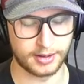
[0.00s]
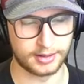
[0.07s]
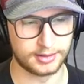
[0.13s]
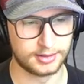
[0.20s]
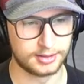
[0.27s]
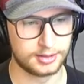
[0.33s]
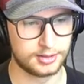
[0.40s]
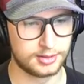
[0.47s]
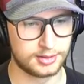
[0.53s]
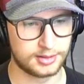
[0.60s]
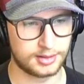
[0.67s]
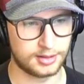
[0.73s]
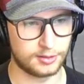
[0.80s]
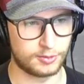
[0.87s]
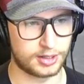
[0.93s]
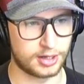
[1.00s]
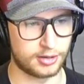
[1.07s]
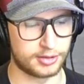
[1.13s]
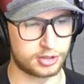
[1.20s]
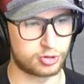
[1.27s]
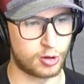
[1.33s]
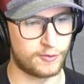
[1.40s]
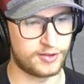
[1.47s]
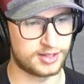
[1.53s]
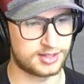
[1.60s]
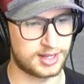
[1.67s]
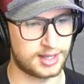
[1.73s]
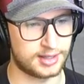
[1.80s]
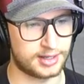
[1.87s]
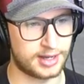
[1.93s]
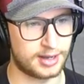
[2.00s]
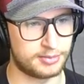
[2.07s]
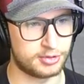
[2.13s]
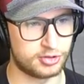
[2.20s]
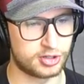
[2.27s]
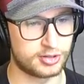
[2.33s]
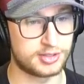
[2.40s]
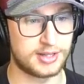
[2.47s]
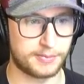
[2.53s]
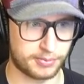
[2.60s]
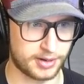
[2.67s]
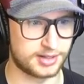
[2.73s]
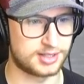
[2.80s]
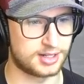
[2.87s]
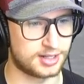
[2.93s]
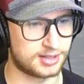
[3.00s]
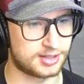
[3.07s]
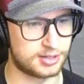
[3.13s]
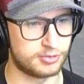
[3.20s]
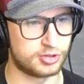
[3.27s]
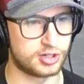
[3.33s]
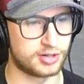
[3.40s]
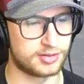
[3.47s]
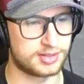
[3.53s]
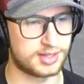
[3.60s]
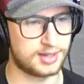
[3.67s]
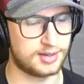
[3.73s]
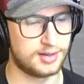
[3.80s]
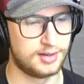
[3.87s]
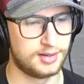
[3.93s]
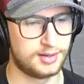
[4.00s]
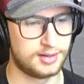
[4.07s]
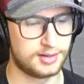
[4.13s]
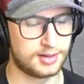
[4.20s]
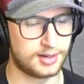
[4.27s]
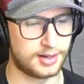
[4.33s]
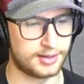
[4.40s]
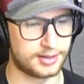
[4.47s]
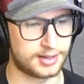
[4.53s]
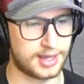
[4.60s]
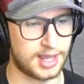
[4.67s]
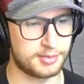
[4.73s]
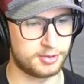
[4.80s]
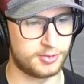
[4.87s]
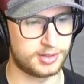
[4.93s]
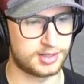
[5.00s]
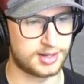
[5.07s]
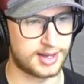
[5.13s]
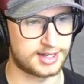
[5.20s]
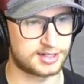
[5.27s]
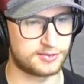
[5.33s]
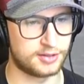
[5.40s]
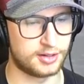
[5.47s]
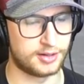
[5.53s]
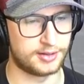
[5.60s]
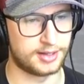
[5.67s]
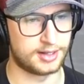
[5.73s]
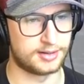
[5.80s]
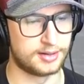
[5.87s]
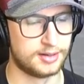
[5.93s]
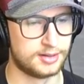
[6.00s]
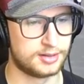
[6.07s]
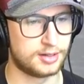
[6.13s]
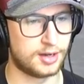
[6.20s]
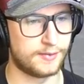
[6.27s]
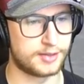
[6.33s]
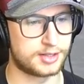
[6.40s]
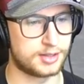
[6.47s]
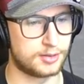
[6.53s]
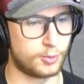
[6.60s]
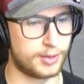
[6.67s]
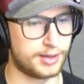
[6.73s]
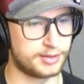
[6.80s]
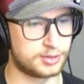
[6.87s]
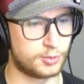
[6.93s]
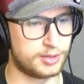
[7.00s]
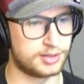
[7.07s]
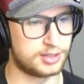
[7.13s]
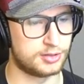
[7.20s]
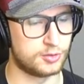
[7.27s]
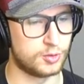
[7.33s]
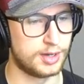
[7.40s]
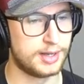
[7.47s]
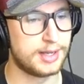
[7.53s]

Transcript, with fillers: but here we go. The trophy Stanley Cup, New Jersey, Presidents, New Jersey. Uh, the Campbell went to Nashville, and then obviously the Wales went to